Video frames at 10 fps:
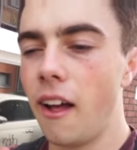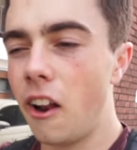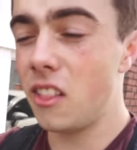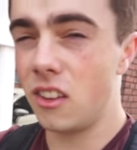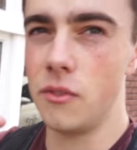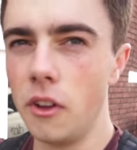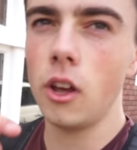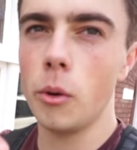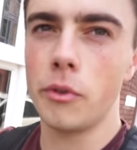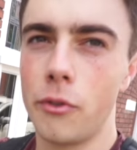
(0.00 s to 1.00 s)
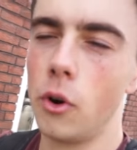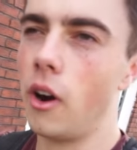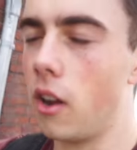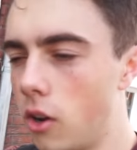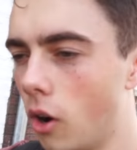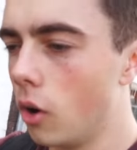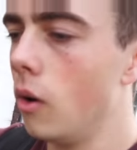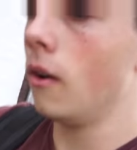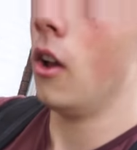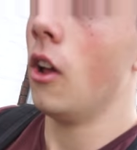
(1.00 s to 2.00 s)
edit this video before I go,
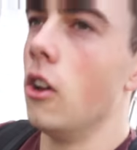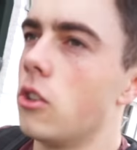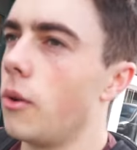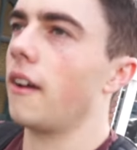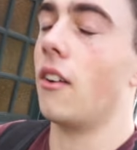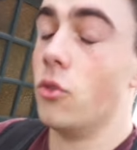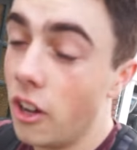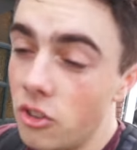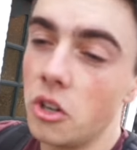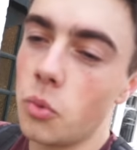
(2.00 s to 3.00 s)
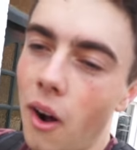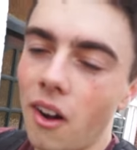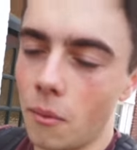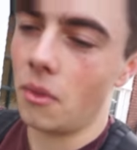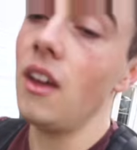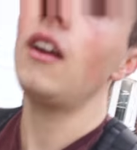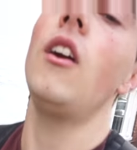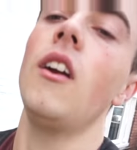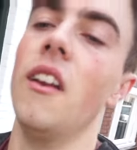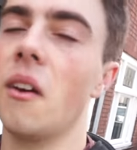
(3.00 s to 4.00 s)
so I can render it while I'm
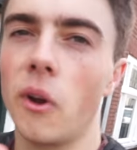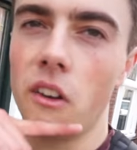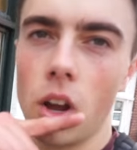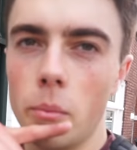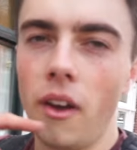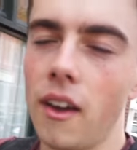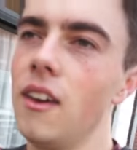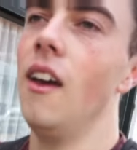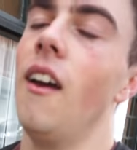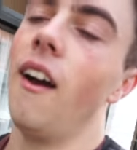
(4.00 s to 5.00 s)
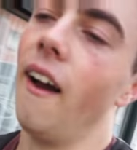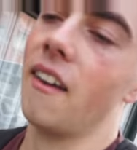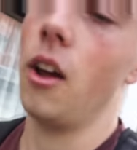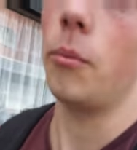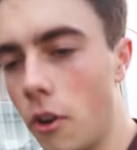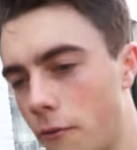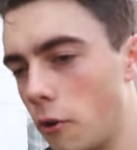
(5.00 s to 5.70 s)
there, and then when I come back I can upload it